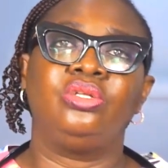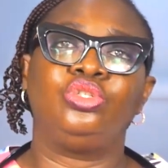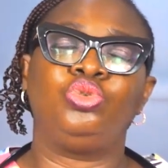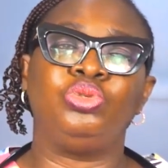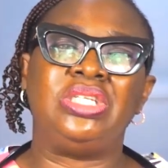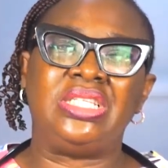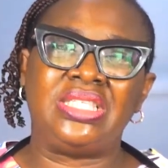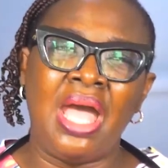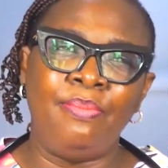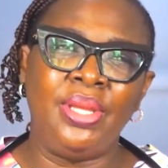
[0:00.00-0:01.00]
to
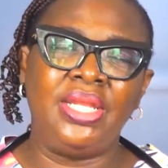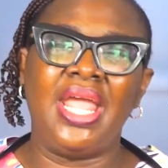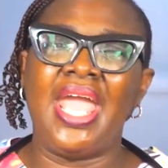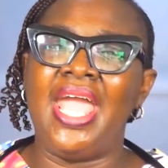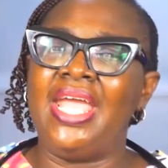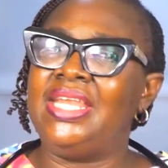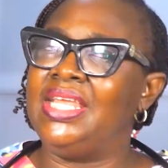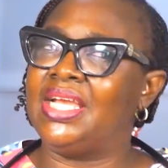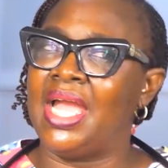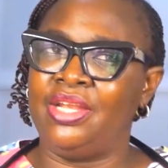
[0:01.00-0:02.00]
determine
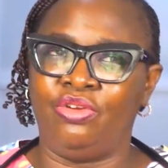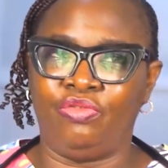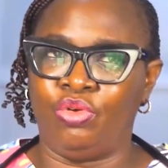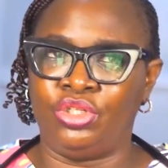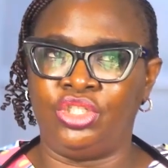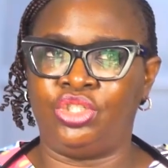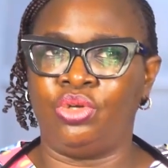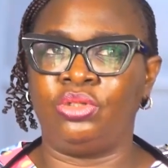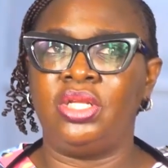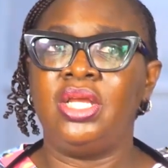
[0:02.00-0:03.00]
any kind of
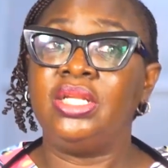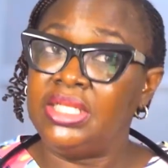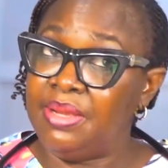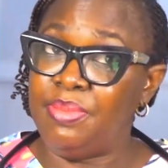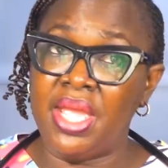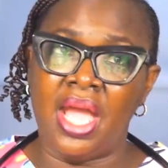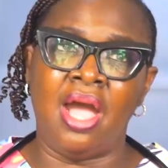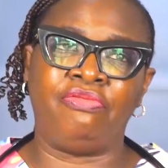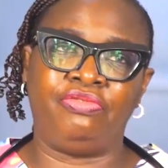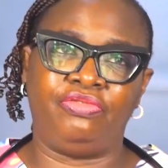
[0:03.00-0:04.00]
condition they may
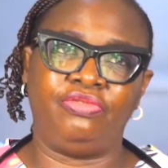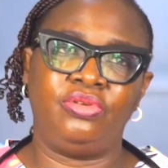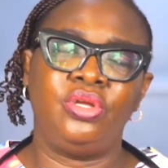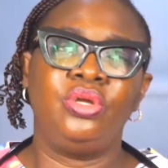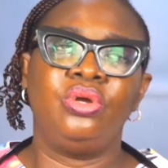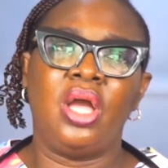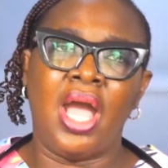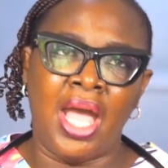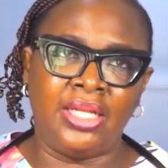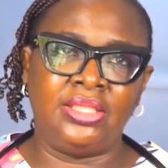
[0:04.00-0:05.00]
have.
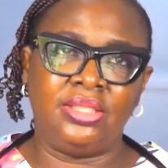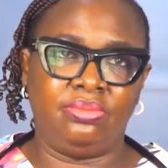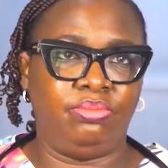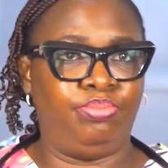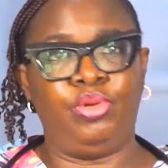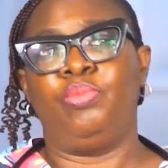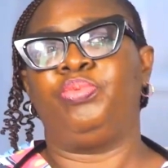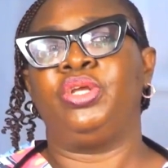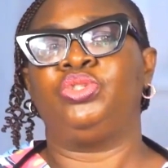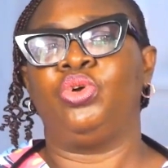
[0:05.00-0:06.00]
And blood
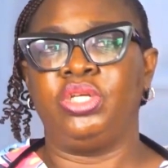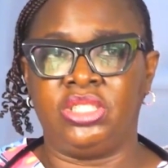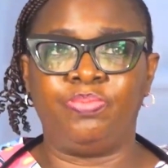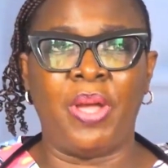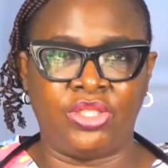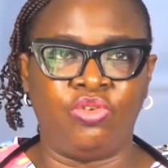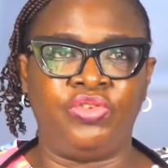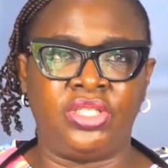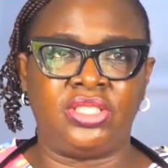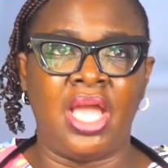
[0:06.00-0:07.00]
pressure is part of
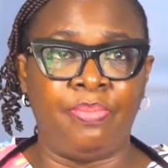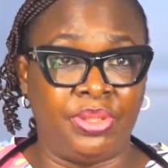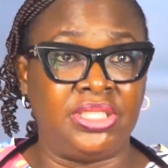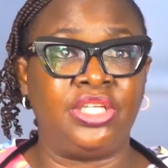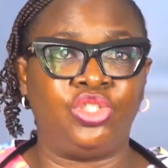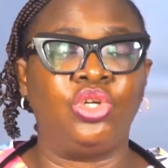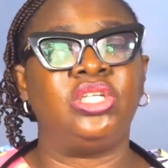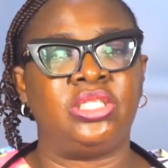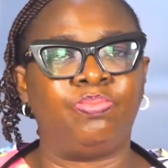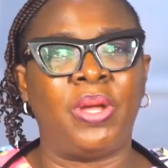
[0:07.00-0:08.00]
it. Hypertension
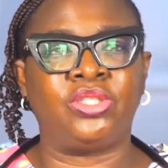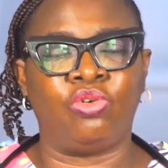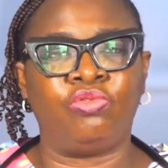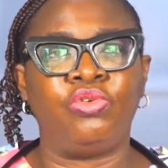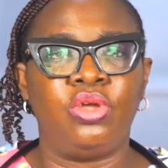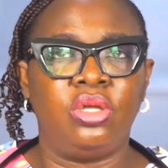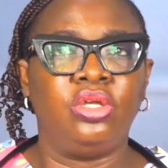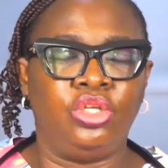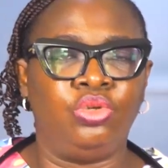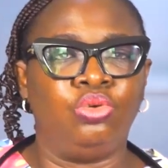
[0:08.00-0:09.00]
is part of,
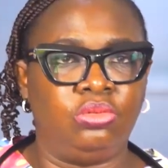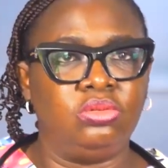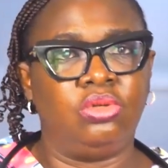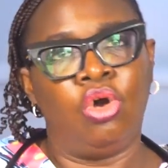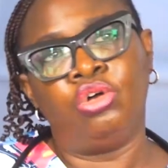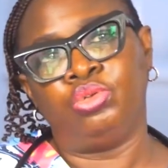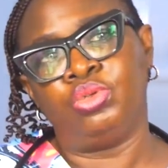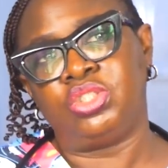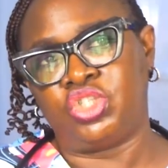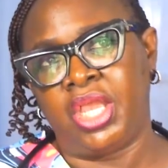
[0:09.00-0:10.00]
all
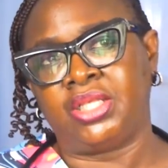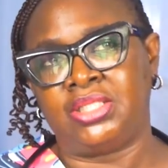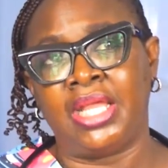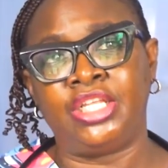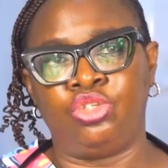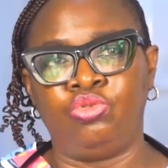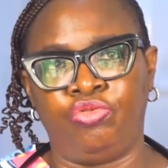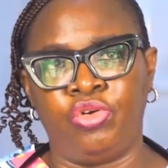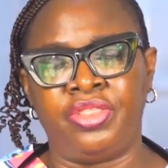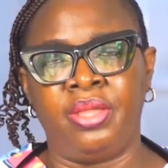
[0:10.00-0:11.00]
those checks that they do
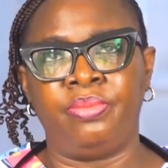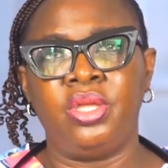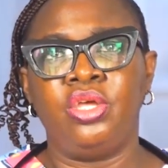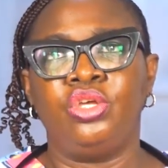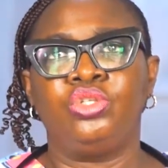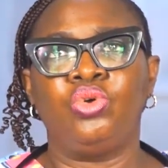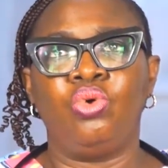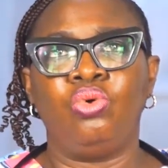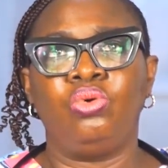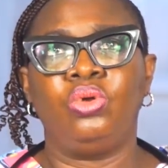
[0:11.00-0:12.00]
for them.
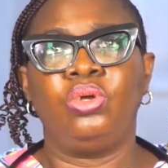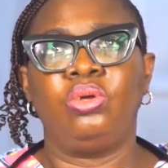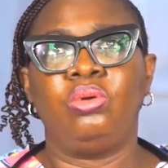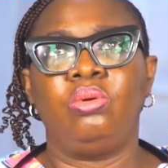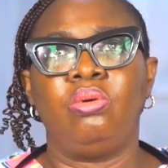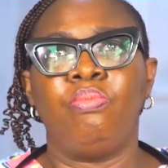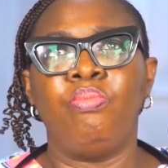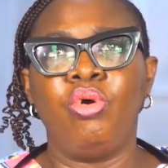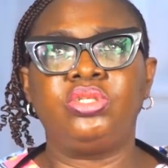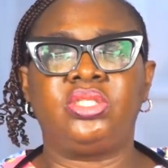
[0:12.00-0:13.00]
So
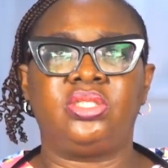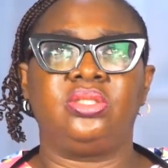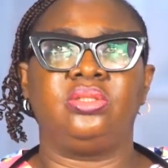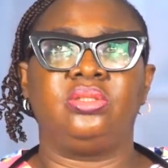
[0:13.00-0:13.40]
most